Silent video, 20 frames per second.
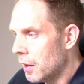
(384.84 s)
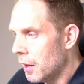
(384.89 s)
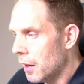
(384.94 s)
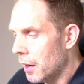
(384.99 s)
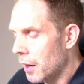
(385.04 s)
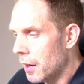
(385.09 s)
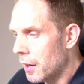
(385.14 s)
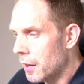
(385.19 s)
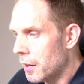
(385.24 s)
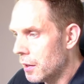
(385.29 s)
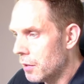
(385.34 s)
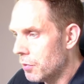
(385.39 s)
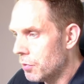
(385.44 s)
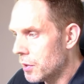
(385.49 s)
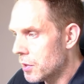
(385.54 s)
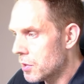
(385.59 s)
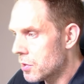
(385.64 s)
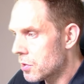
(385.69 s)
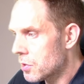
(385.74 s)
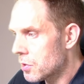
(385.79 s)
And if
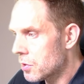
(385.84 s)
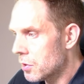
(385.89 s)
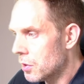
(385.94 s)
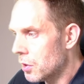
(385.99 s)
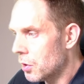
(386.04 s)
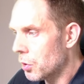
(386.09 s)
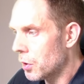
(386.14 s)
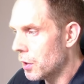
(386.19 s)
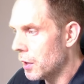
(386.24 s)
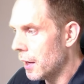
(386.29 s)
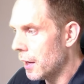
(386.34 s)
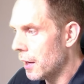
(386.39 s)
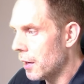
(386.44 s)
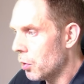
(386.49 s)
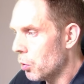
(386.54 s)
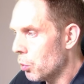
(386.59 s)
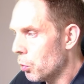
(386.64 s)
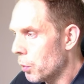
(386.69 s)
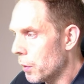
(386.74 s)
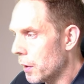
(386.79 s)
it's
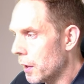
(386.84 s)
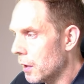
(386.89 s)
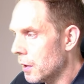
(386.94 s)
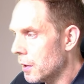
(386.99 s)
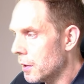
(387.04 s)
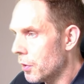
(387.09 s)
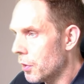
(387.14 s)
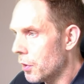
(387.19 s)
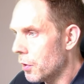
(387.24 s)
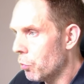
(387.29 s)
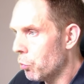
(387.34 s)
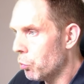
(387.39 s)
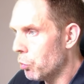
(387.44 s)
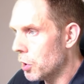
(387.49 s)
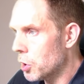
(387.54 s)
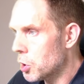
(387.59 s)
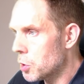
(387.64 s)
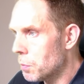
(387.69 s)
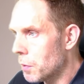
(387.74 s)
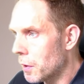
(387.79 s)
okay, we'll hit the
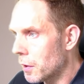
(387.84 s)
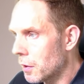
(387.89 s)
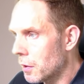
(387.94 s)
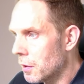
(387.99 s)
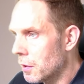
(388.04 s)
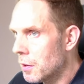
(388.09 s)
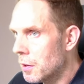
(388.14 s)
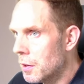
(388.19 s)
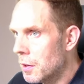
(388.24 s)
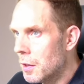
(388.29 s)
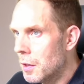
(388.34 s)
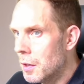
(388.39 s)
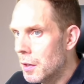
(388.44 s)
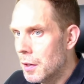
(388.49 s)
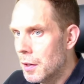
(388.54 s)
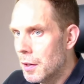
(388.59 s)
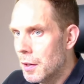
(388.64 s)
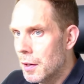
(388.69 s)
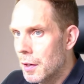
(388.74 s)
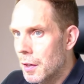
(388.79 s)
finish button,
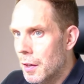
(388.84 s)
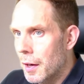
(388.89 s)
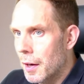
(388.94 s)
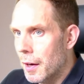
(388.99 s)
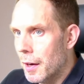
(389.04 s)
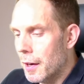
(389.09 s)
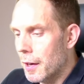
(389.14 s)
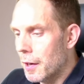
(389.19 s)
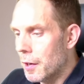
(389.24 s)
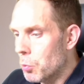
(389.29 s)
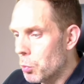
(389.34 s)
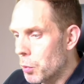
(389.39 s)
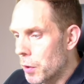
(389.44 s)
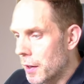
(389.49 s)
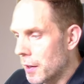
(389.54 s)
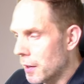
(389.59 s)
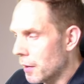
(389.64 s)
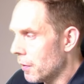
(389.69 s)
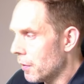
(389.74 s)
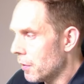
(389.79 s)
and we
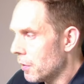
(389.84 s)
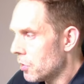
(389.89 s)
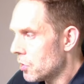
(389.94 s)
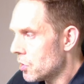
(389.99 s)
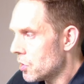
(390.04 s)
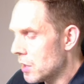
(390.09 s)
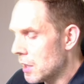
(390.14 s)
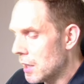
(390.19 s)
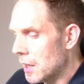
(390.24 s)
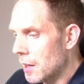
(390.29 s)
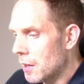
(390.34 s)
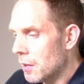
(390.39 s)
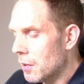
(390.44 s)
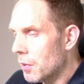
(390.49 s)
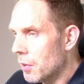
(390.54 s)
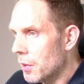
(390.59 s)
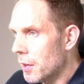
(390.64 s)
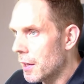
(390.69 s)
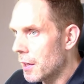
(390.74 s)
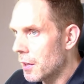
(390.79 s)
can see
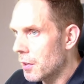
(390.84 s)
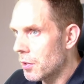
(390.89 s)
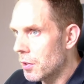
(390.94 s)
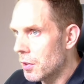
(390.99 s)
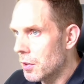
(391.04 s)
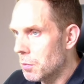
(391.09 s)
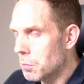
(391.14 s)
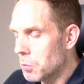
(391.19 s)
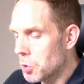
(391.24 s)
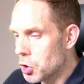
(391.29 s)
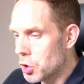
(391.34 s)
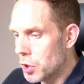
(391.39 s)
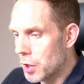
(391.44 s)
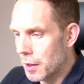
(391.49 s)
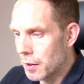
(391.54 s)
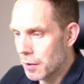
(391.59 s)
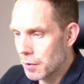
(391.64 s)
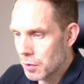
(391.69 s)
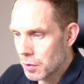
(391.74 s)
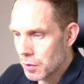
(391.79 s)
that the
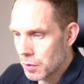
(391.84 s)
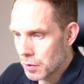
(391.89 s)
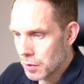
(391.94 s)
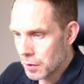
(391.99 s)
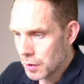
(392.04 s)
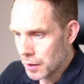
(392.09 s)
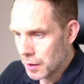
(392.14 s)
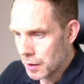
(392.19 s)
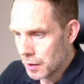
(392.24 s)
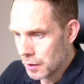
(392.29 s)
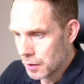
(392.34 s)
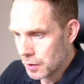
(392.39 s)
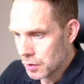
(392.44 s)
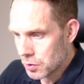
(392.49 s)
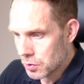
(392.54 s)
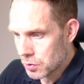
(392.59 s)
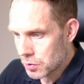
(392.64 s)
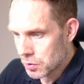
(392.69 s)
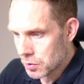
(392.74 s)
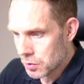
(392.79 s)
machine
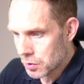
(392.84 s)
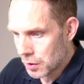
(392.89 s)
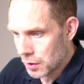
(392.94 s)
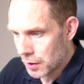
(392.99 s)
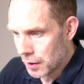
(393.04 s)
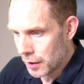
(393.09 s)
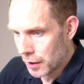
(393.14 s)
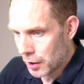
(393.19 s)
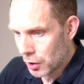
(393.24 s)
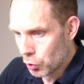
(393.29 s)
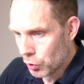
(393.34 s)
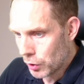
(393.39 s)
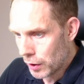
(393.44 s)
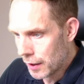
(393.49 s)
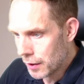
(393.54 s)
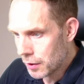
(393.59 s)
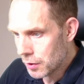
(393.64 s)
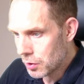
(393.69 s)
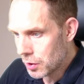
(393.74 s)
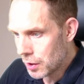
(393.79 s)
is getting
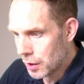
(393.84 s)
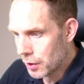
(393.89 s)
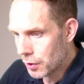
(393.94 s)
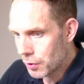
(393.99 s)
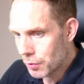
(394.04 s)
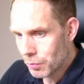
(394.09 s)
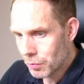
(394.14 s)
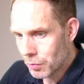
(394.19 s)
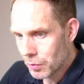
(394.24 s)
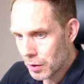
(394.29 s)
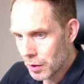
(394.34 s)
created here.